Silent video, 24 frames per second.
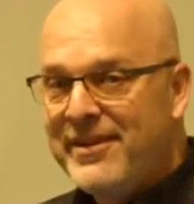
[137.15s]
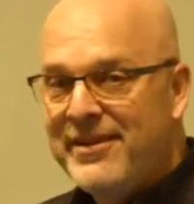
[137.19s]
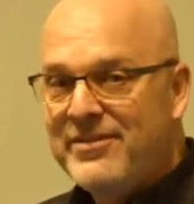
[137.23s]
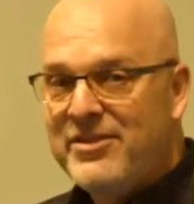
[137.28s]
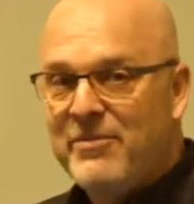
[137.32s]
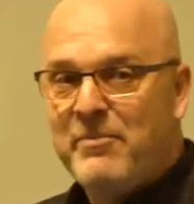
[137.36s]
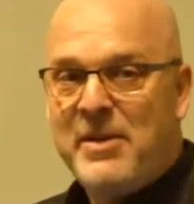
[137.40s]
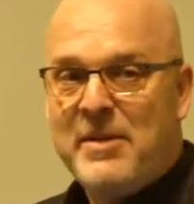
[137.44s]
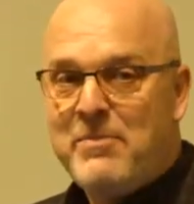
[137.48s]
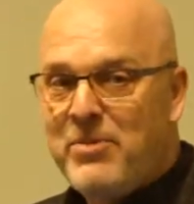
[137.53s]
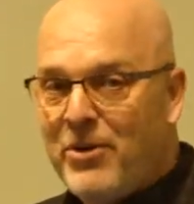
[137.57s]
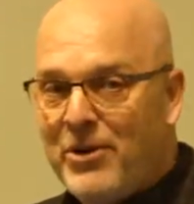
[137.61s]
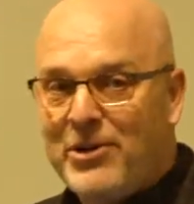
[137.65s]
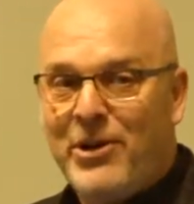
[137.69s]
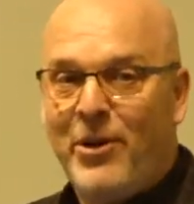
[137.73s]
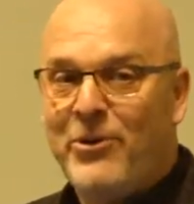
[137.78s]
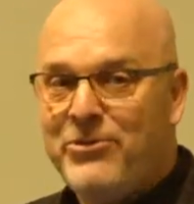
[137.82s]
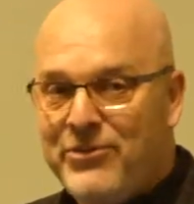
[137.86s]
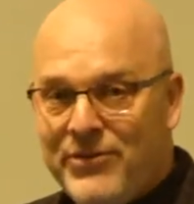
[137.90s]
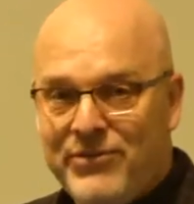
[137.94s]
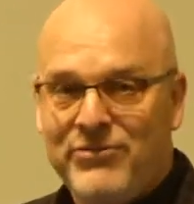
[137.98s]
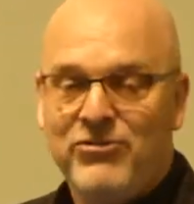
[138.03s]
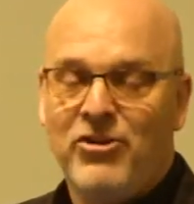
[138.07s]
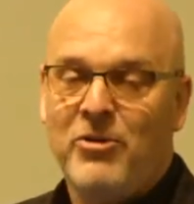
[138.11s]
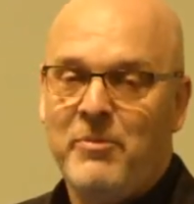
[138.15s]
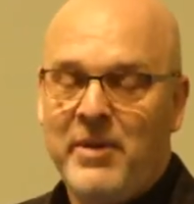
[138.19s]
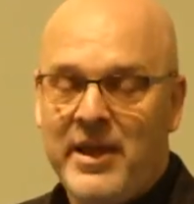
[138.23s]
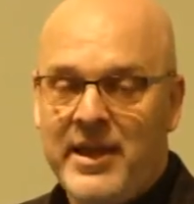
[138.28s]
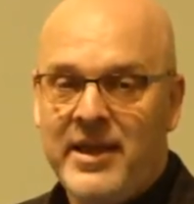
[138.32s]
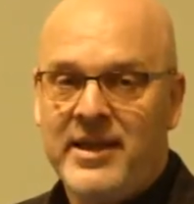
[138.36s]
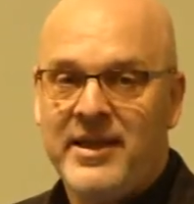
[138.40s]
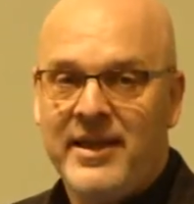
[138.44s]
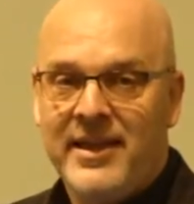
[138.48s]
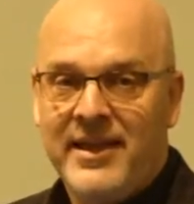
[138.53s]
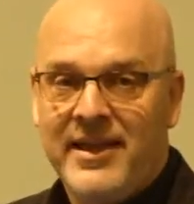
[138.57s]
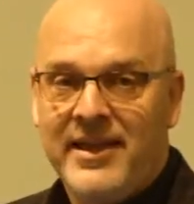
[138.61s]
The people closest to
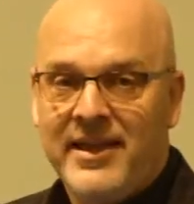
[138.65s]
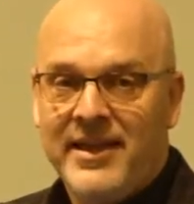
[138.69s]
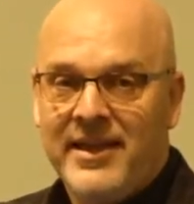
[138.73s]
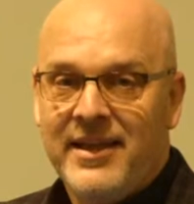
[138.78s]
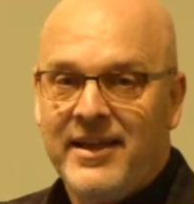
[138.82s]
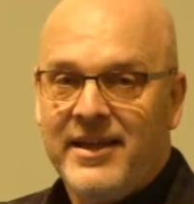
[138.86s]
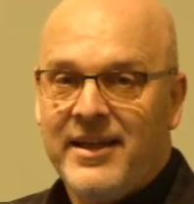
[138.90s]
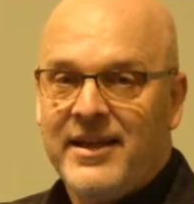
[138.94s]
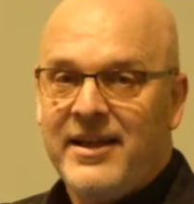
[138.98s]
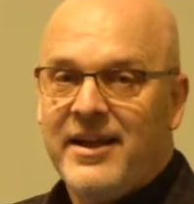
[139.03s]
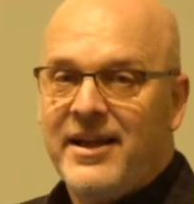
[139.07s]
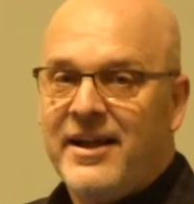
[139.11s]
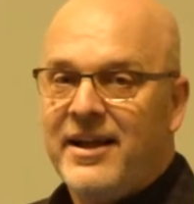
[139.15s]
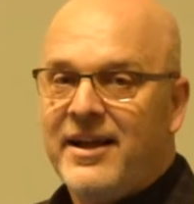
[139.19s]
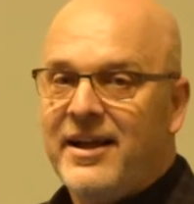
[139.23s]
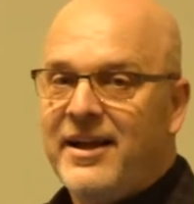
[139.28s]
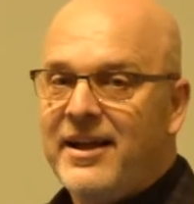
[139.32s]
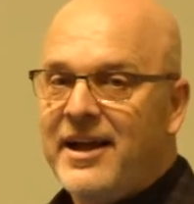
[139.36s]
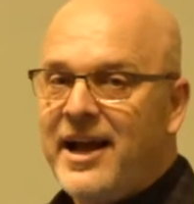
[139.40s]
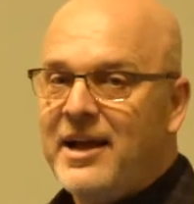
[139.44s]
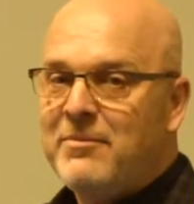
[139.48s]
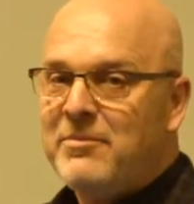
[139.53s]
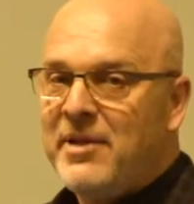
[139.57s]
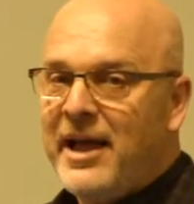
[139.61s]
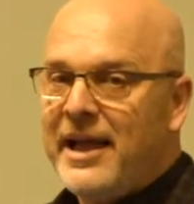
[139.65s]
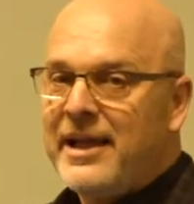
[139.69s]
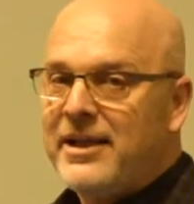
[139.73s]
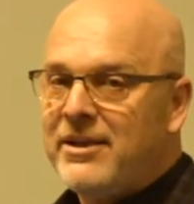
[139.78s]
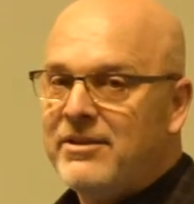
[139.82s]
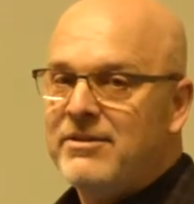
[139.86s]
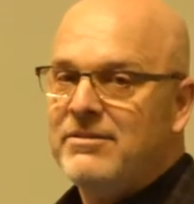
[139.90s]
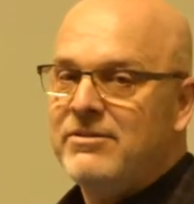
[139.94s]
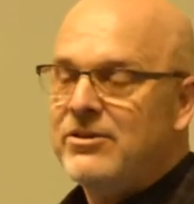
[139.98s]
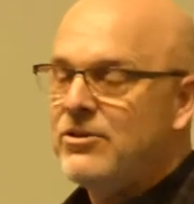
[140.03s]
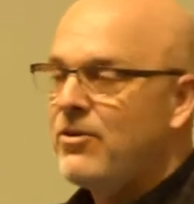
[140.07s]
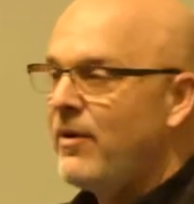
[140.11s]
me, I'm like
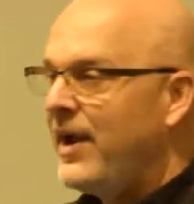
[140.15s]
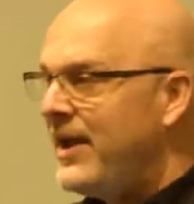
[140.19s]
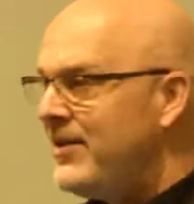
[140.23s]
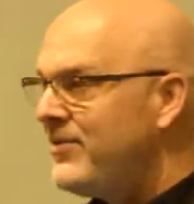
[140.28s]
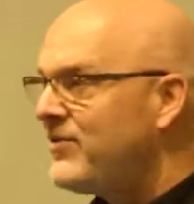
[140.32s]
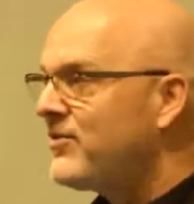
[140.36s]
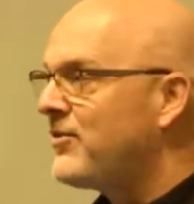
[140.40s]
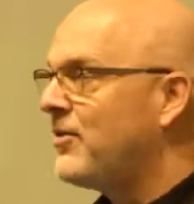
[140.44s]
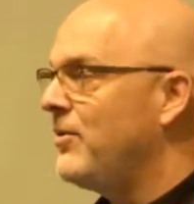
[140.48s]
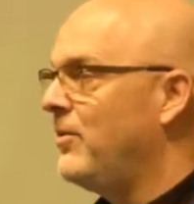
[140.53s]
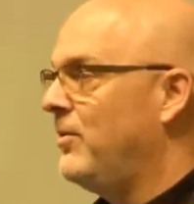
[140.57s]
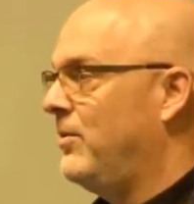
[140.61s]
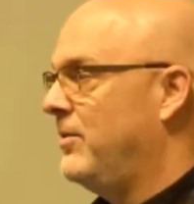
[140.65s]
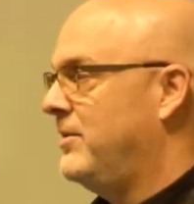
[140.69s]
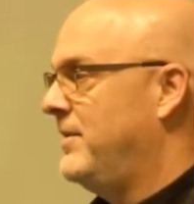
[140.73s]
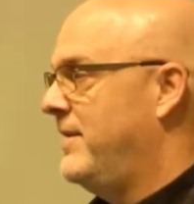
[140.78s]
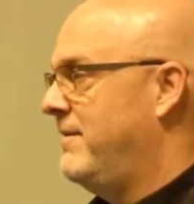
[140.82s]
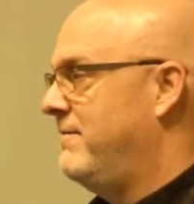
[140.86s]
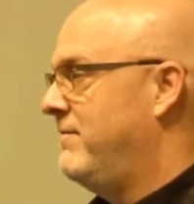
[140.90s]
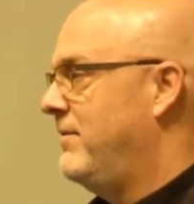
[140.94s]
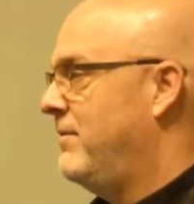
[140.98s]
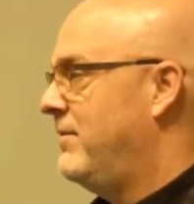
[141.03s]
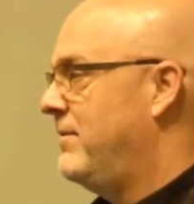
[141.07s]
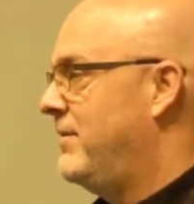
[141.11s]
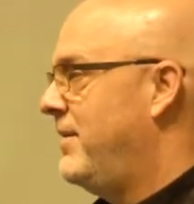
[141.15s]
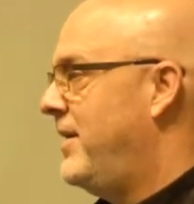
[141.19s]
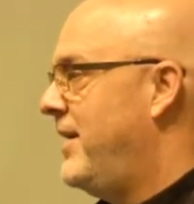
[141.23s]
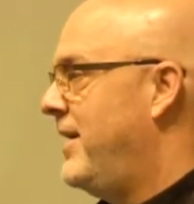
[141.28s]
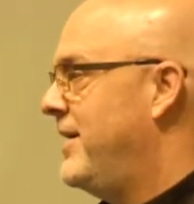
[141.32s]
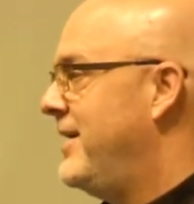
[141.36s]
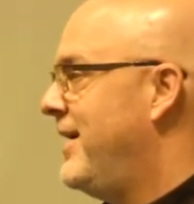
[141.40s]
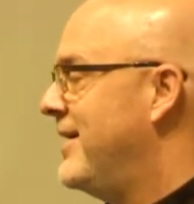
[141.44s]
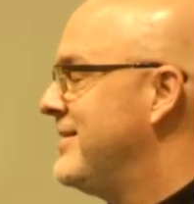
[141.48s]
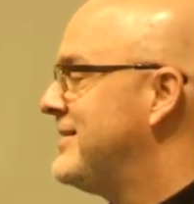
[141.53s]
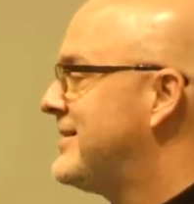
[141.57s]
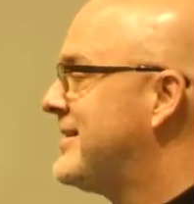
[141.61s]
grade school level.
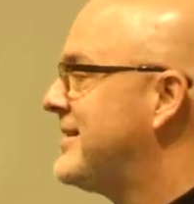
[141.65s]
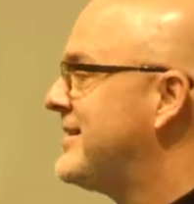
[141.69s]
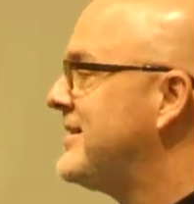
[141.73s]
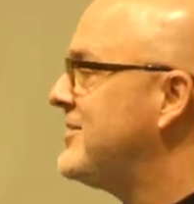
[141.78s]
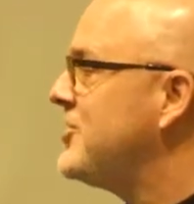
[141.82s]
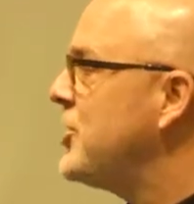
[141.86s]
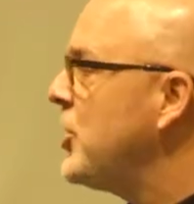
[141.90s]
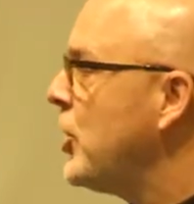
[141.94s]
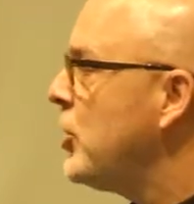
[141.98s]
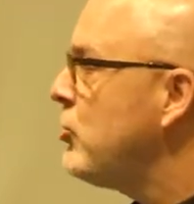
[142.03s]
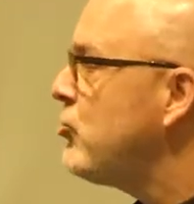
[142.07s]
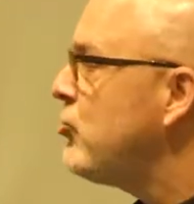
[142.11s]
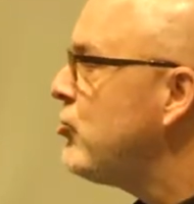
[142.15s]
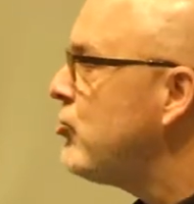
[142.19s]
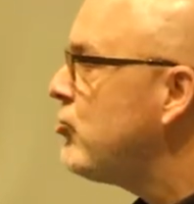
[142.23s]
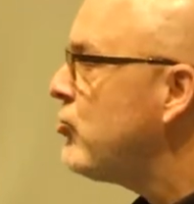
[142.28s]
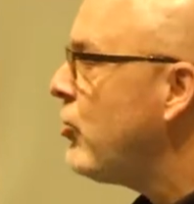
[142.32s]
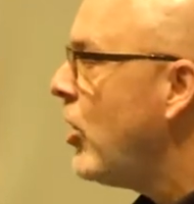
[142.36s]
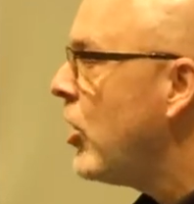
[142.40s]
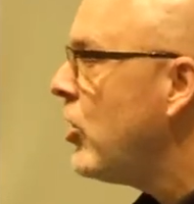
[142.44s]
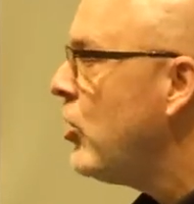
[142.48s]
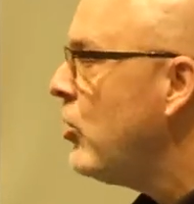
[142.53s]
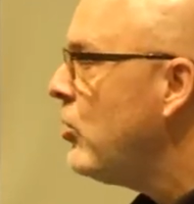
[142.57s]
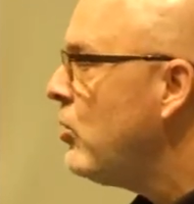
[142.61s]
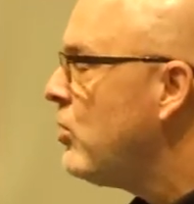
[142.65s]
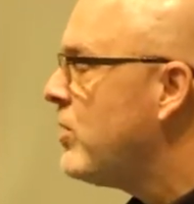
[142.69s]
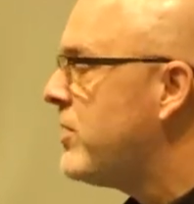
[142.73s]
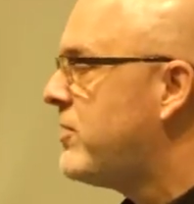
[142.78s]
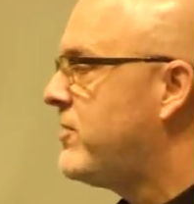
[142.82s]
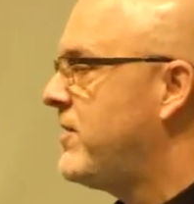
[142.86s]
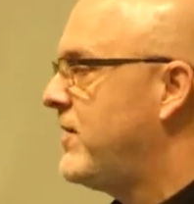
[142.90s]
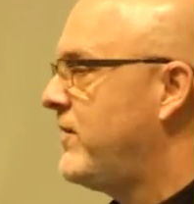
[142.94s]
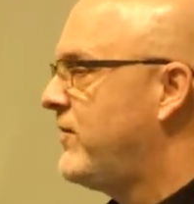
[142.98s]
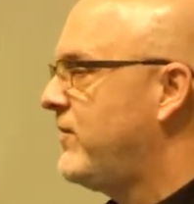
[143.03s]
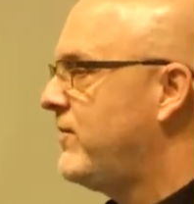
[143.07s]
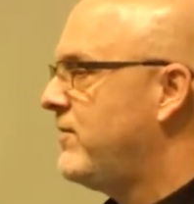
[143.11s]
I still struggle with
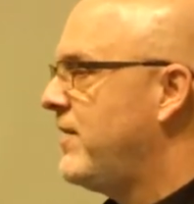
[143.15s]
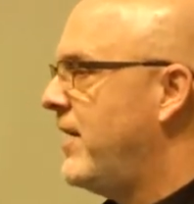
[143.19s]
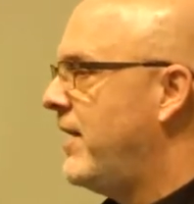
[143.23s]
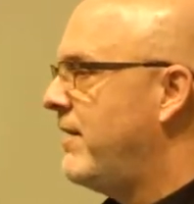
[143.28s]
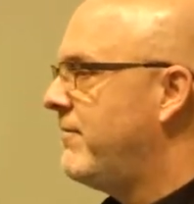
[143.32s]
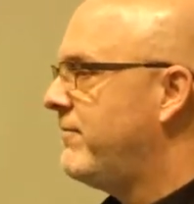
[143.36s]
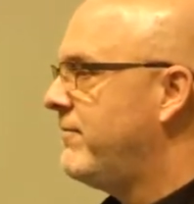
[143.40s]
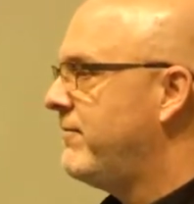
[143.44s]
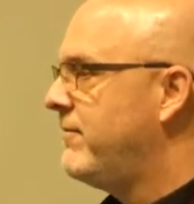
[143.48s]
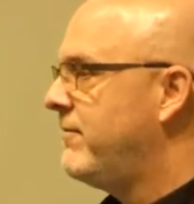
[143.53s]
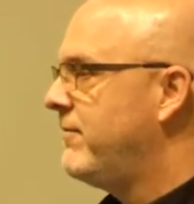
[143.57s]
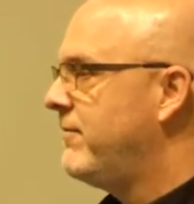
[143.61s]
this stuff.